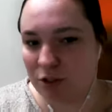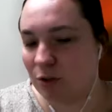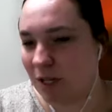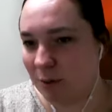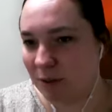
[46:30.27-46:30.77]

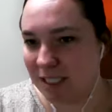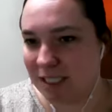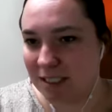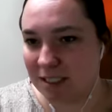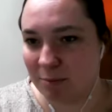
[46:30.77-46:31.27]
So they would
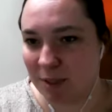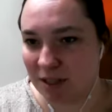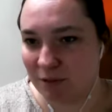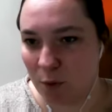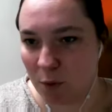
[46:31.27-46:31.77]
need to submit
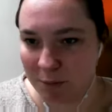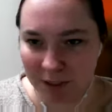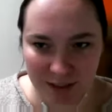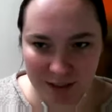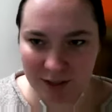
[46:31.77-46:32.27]
the form
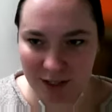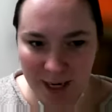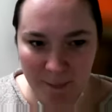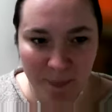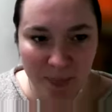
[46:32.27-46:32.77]
and list their
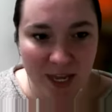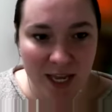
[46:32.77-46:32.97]
name.